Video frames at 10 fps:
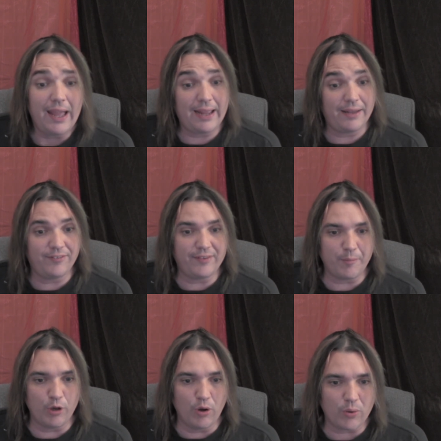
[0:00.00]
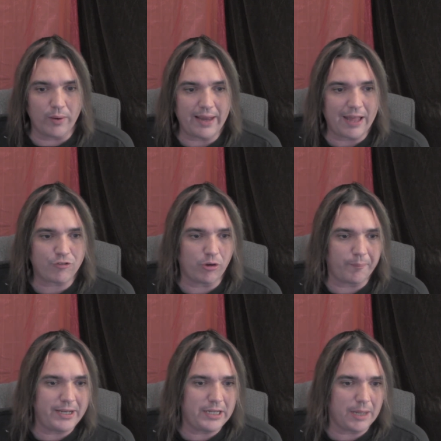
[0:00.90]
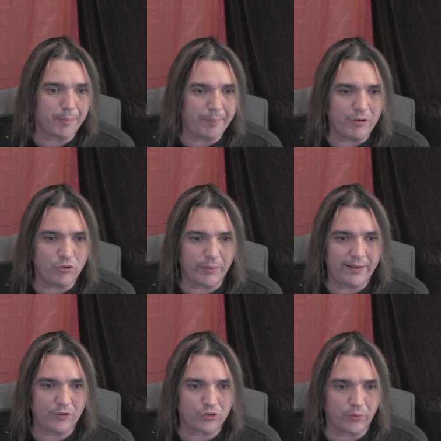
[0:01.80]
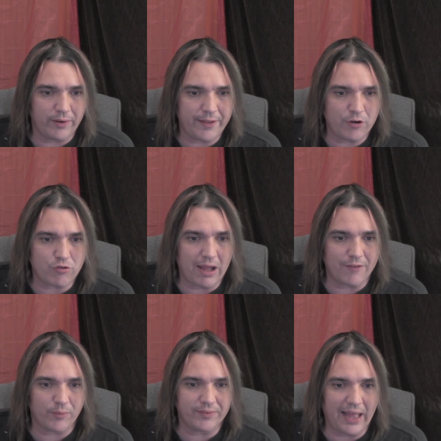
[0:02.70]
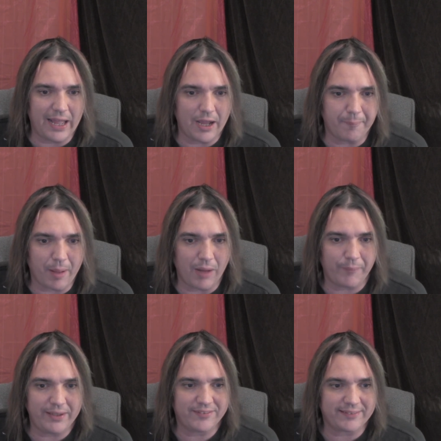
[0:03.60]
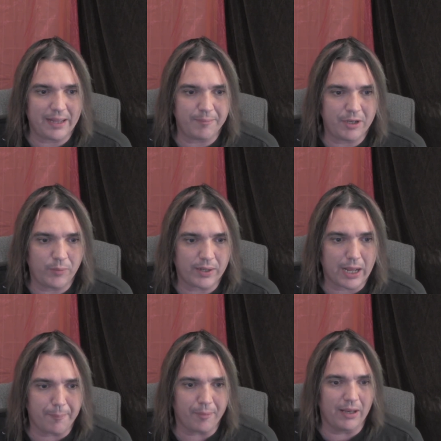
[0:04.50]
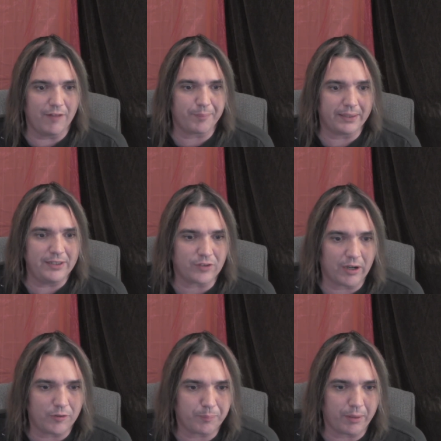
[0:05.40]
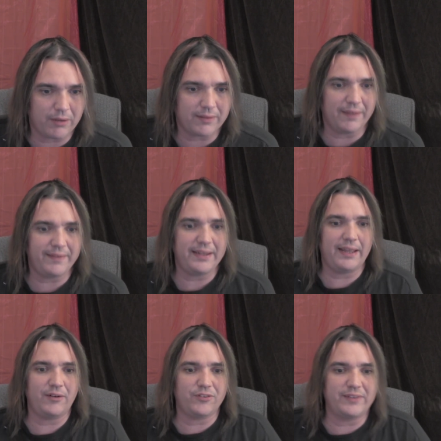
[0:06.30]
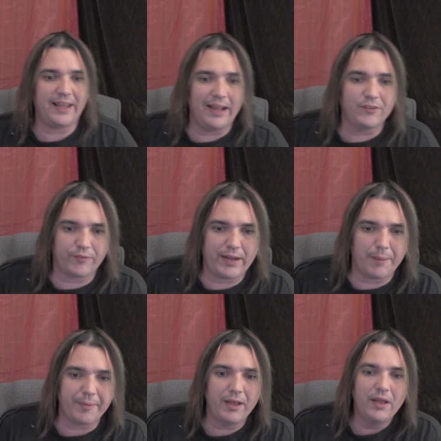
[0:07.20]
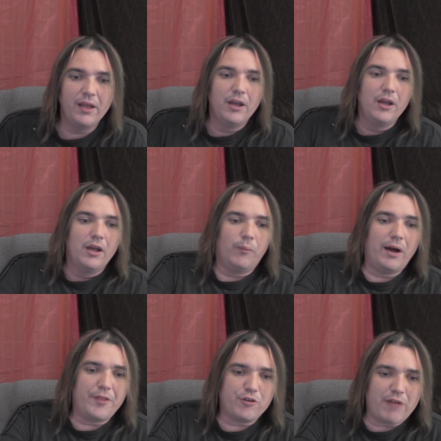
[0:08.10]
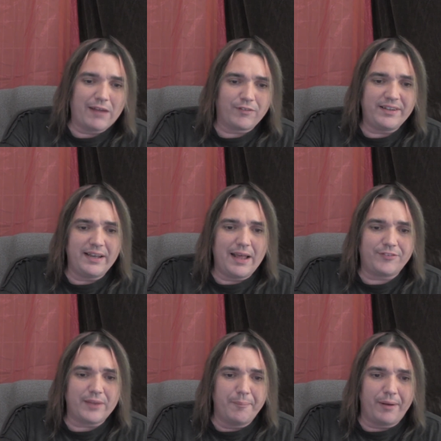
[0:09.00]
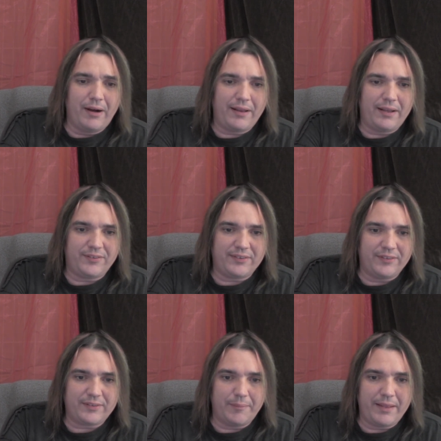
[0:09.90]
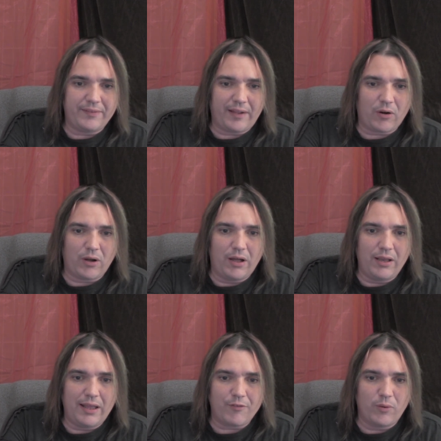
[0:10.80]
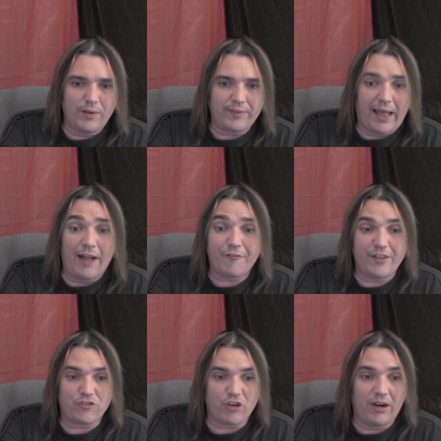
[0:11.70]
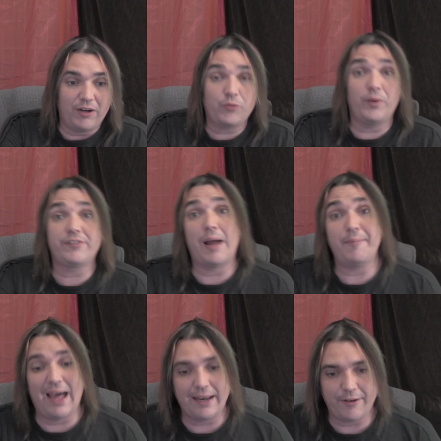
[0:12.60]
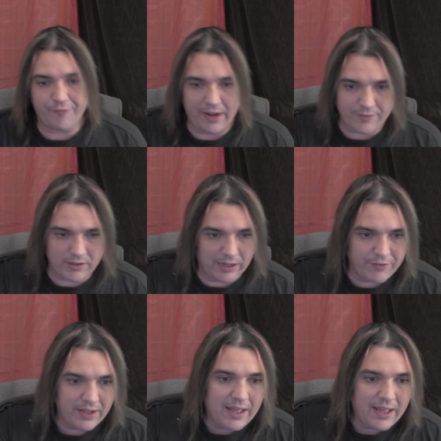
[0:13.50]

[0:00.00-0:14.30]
and some local and national media perpetuated a story that a driver was high on pot when he slammed into a couple of police cars parked on the interstate exit ramp. While the driver did have some part in his system, his alcohol level was off the charts, which I'm not in favor of,